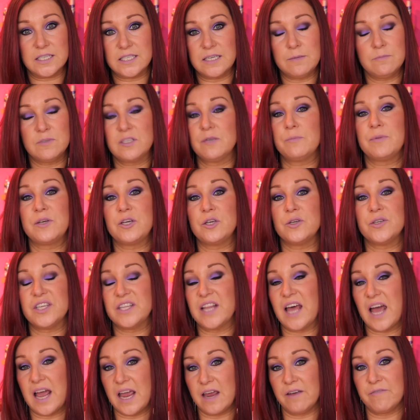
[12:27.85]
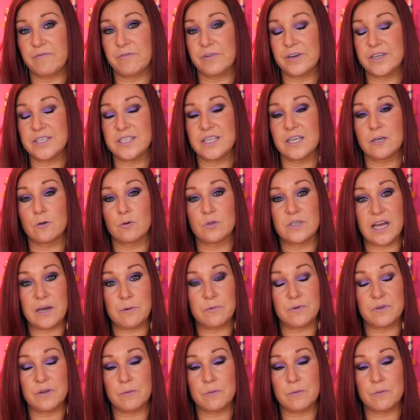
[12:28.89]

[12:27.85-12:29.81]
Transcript: I seem to be using that every single day,